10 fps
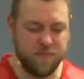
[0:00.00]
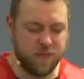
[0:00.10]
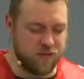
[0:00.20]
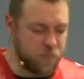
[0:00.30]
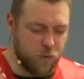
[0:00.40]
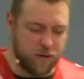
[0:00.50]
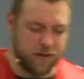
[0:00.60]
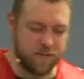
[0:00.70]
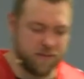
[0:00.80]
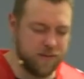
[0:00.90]
morning,
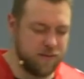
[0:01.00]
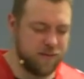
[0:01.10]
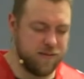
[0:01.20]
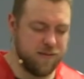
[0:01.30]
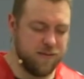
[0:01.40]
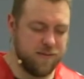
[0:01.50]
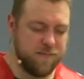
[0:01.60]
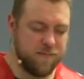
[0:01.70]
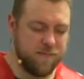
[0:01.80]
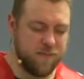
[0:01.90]

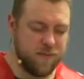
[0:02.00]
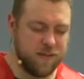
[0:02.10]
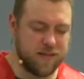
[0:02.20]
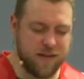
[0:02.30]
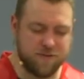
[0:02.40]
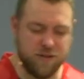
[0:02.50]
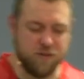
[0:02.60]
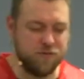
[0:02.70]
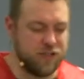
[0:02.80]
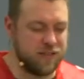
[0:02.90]
this afternoon.
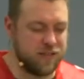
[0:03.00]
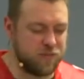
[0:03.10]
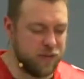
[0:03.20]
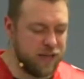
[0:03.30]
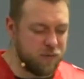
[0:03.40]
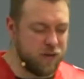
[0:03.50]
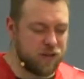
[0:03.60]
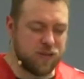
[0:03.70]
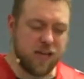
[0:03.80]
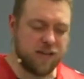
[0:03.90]
Jesus, we
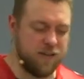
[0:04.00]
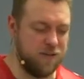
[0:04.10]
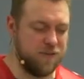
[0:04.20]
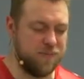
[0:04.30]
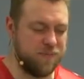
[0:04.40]
thank you